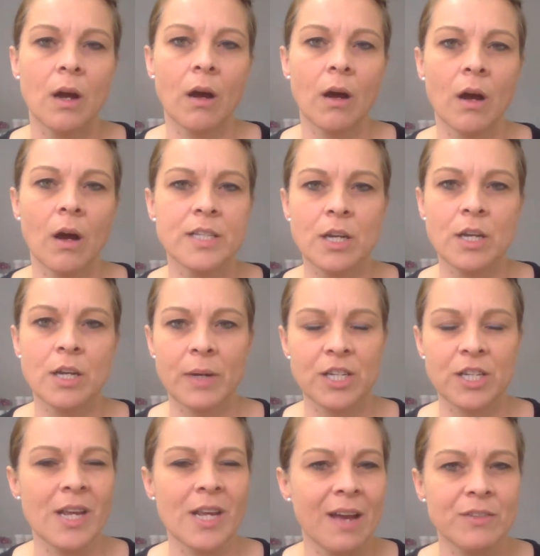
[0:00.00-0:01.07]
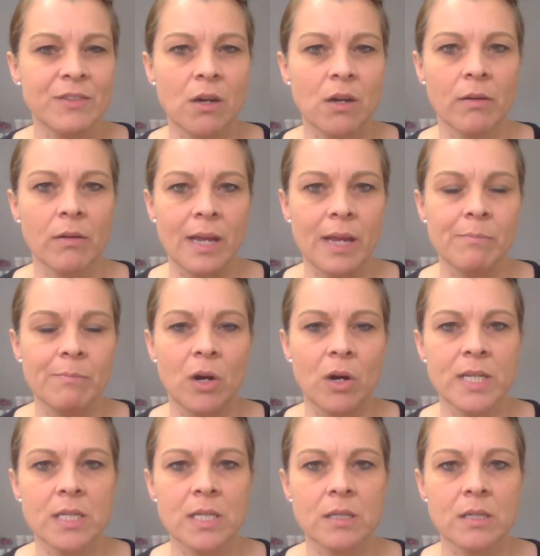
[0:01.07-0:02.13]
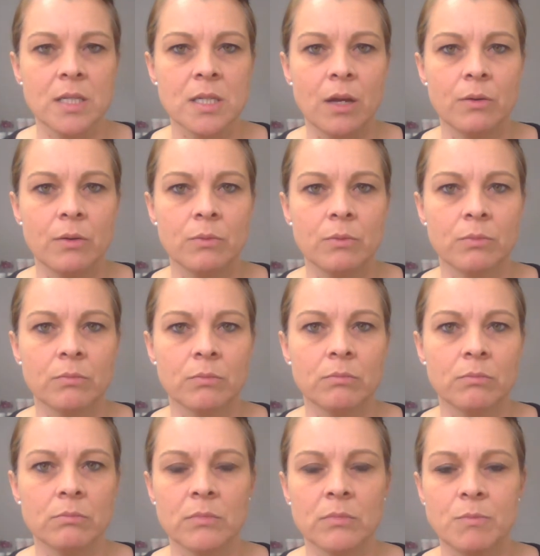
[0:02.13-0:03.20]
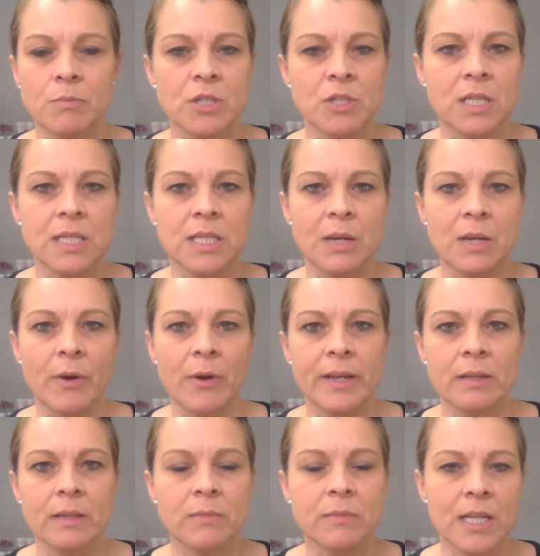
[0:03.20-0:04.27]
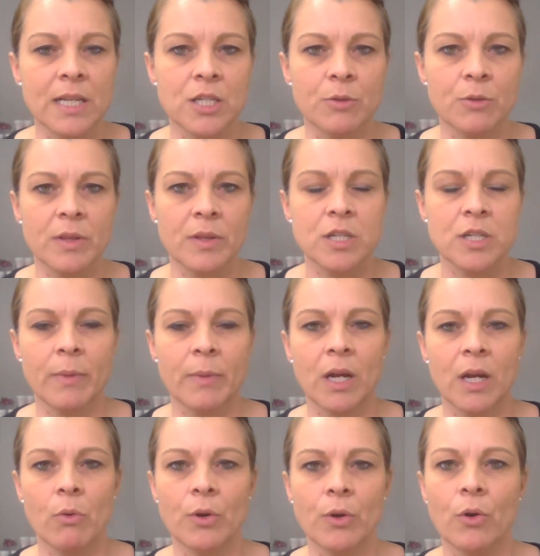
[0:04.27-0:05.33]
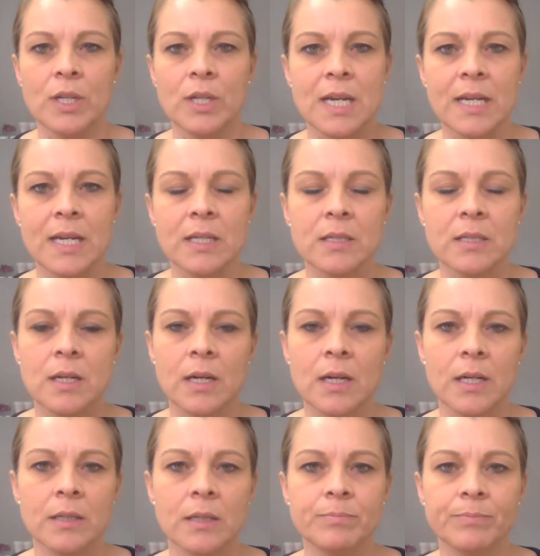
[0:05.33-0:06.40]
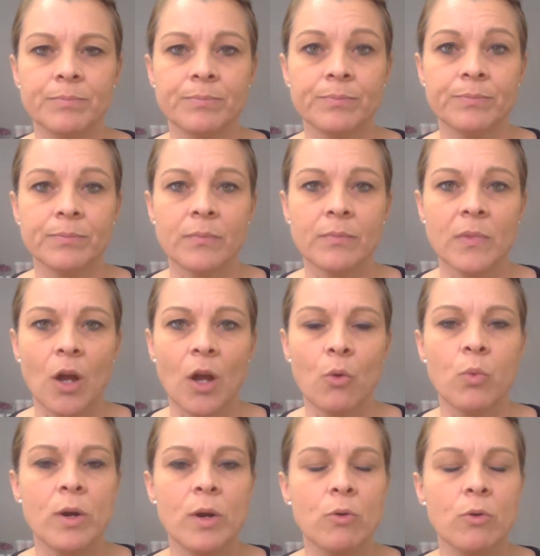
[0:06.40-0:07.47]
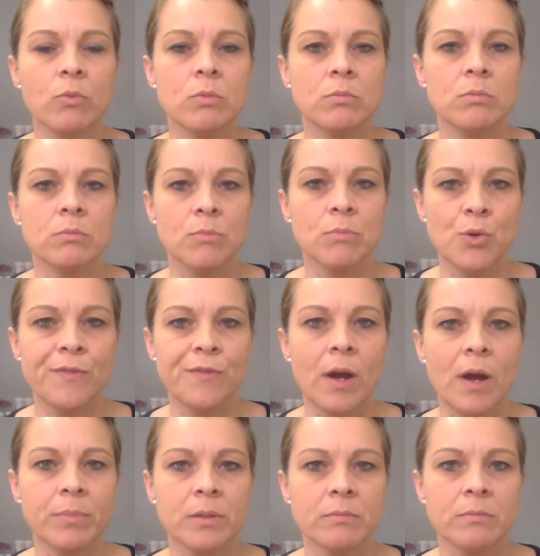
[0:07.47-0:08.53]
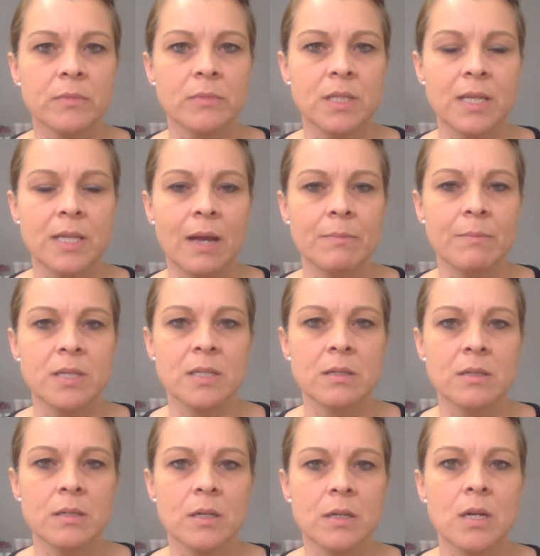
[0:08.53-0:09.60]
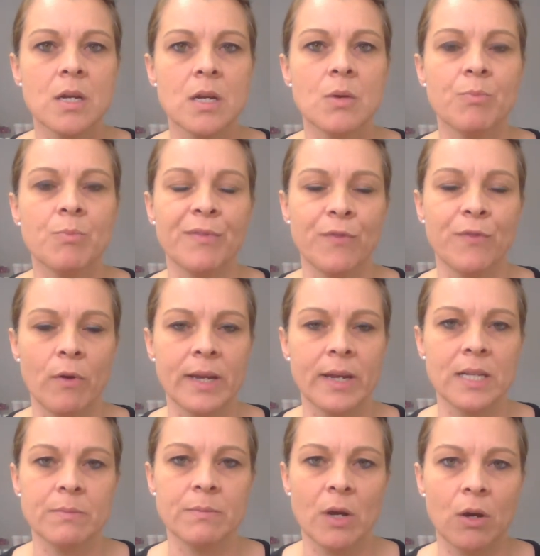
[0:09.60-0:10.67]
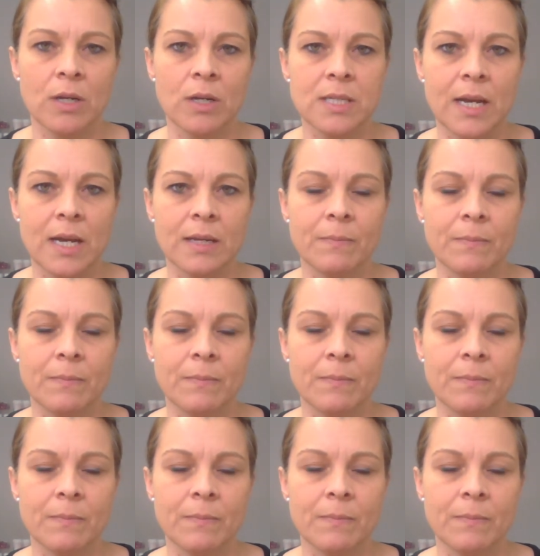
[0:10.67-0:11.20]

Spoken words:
I don't actually have a target in mind, so I'm just going to see where I get to by the time I go on holiday. I will move up the steps before I get to my holiday.